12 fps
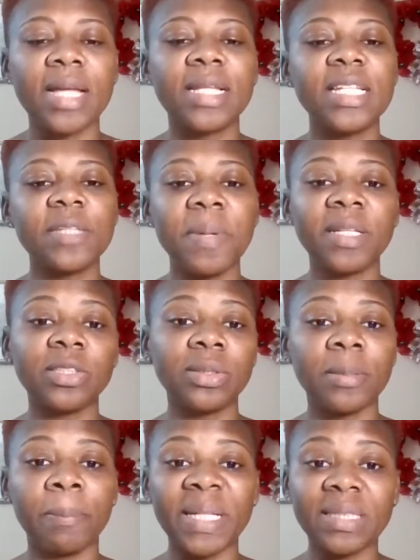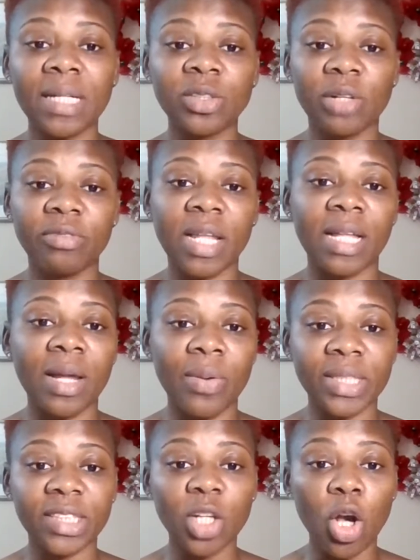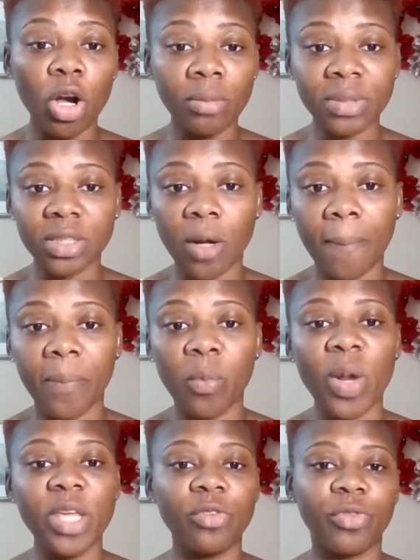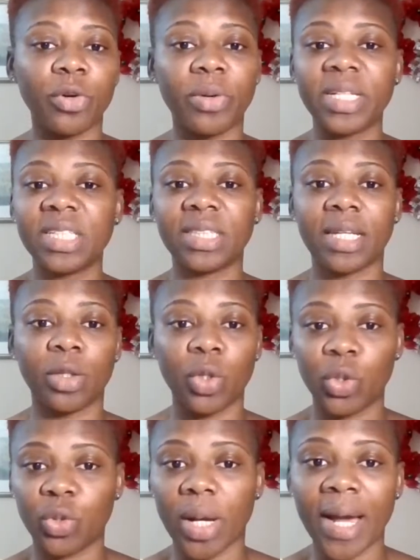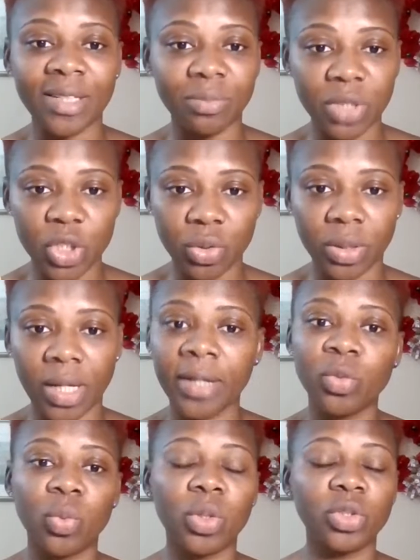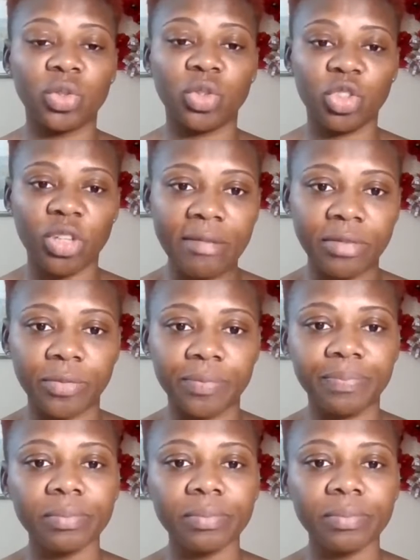This personal travel allowance comes up when you've already secured your admission and you want to travel.